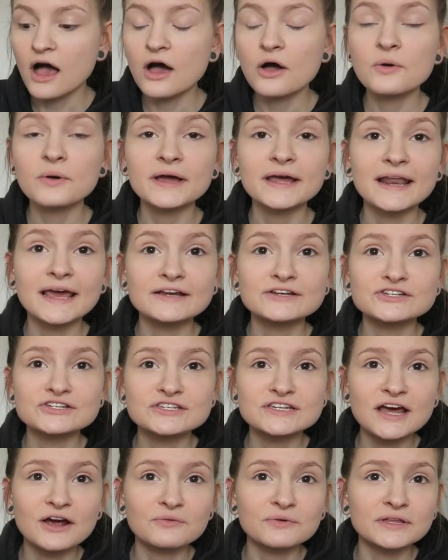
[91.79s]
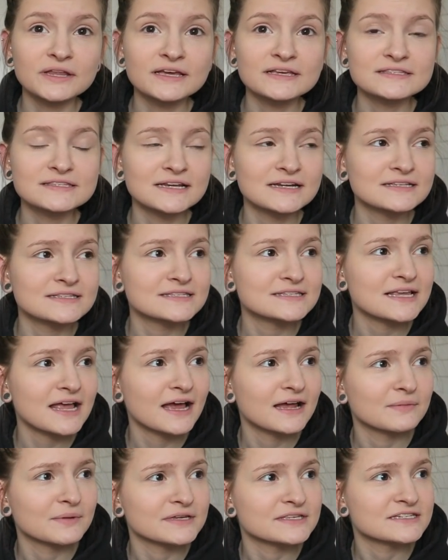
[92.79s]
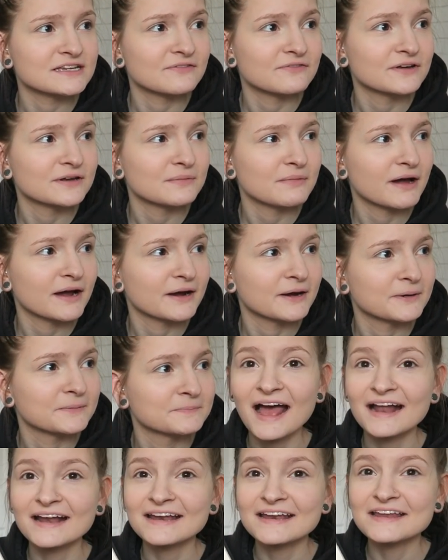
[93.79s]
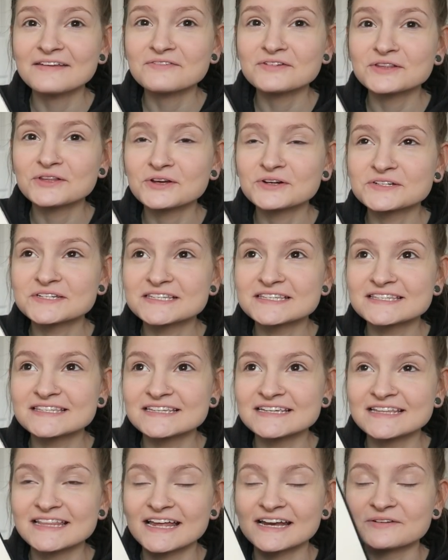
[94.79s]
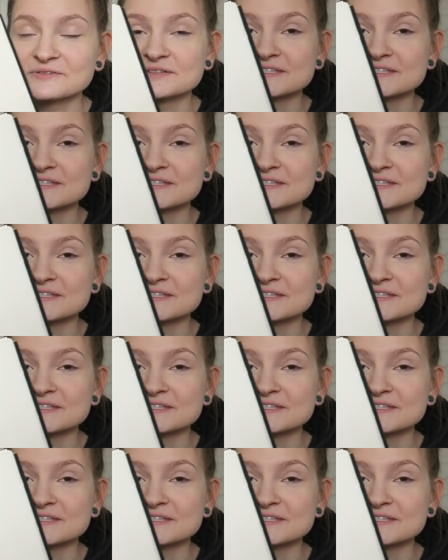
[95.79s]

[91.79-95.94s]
Oh, and I just now realized that it's signed by Stephanie Meyer. I didn't even look to see that it